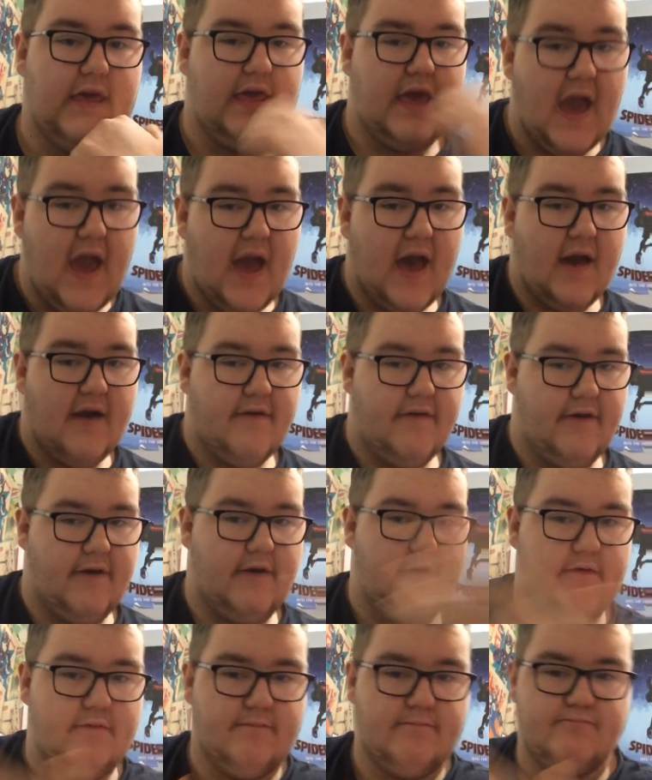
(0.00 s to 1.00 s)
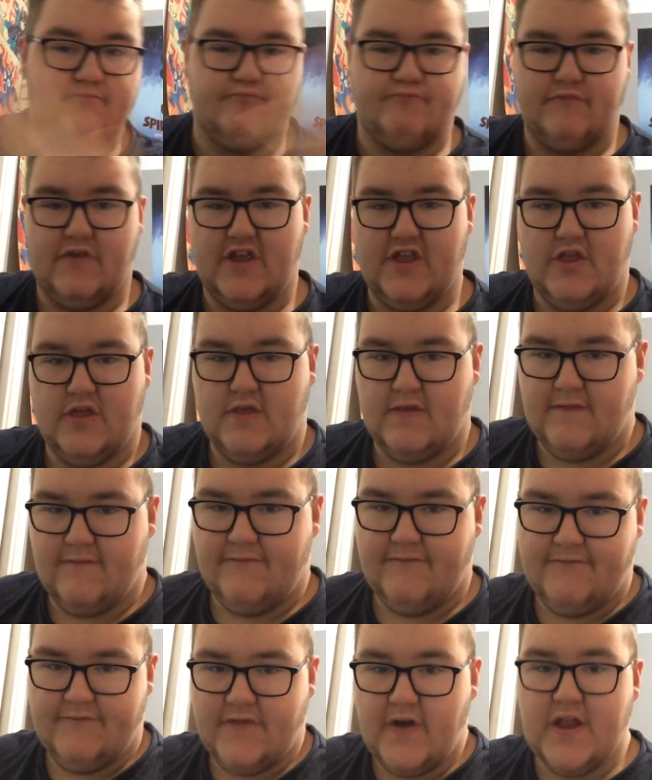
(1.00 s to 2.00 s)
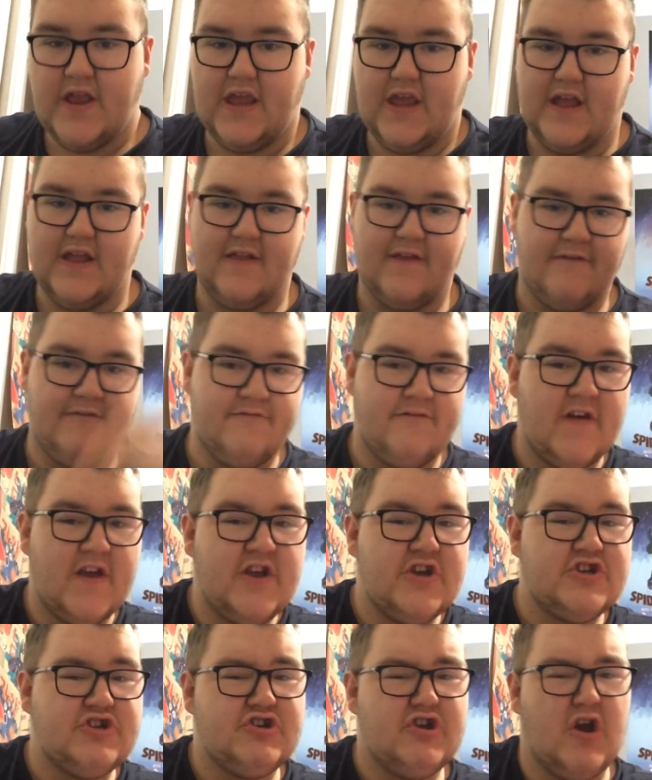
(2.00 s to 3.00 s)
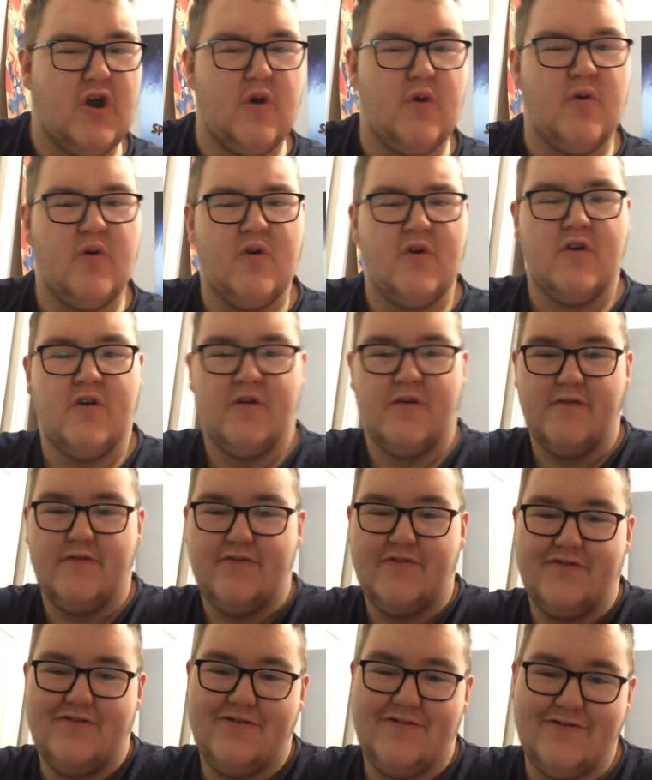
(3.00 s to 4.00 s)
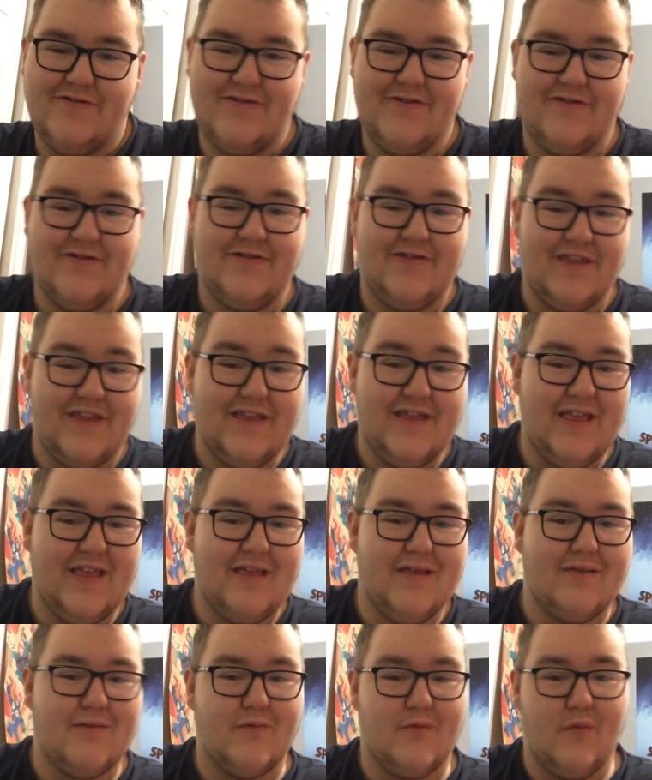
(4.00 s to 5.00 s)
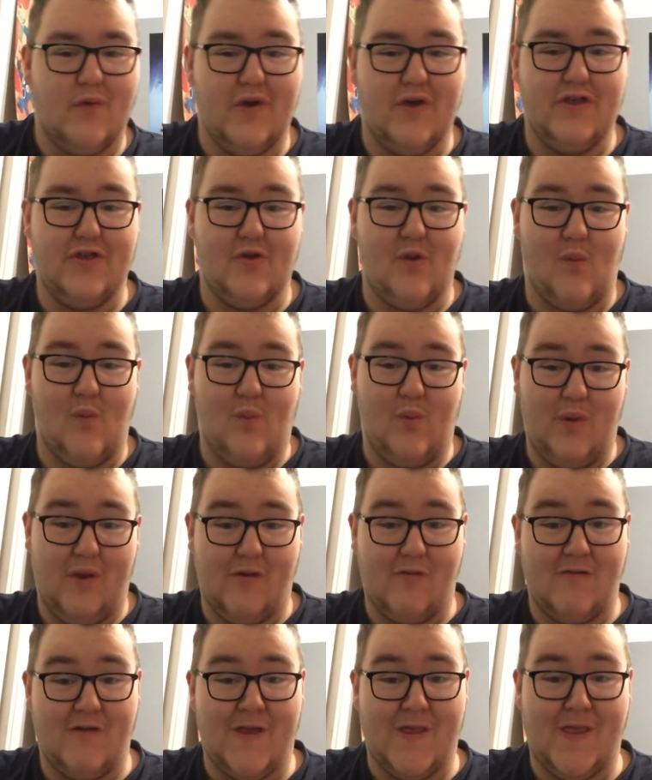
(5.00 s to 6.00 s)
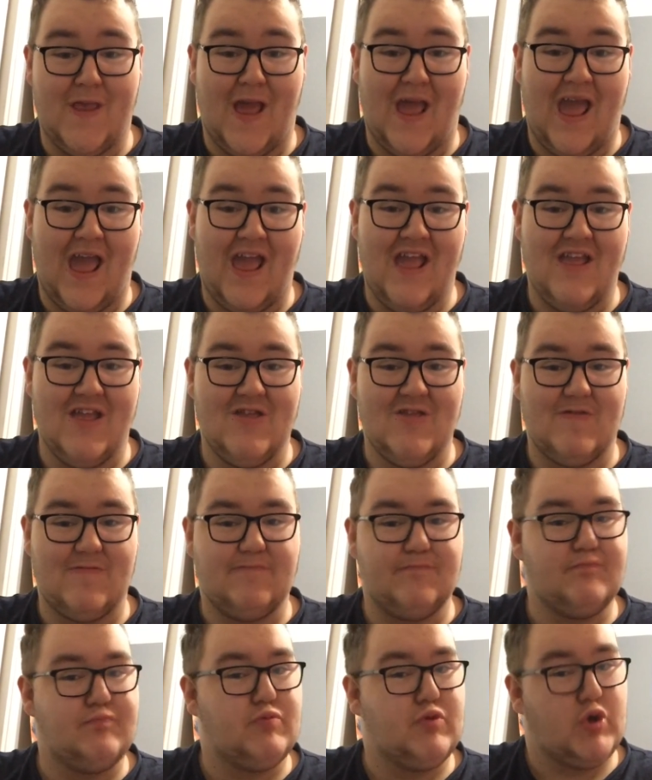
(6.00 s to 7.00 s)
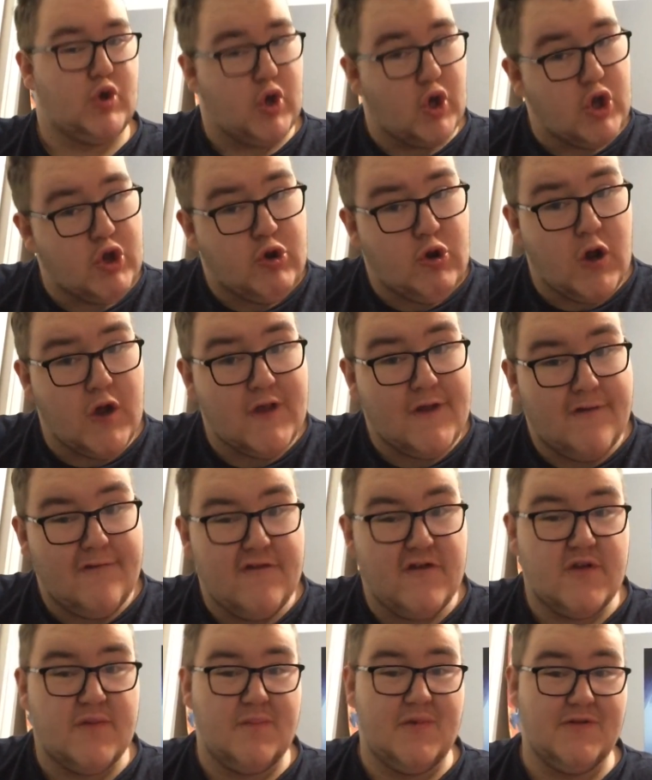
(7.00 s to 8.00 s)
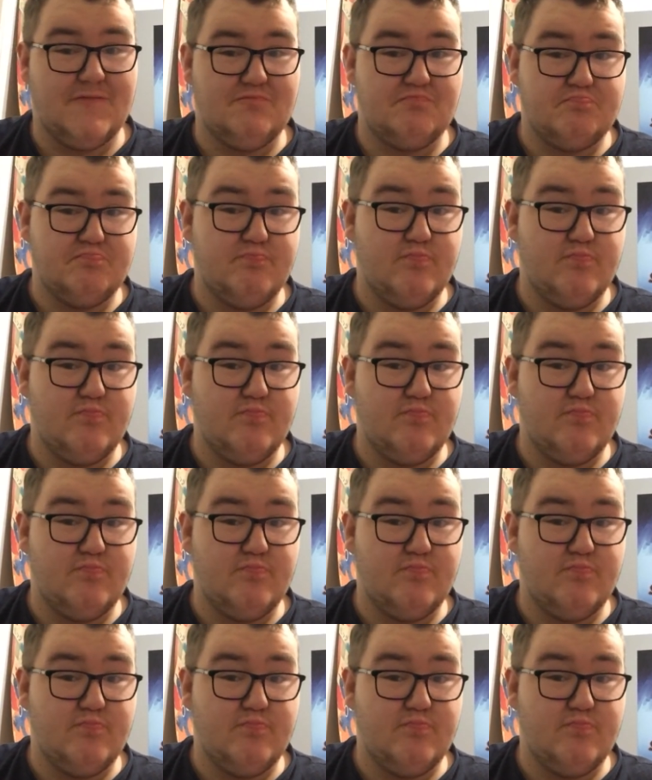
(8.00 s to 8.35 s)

yeah, like, it's funny. It's a funny show. This is one of the weirdest and good crossovers, but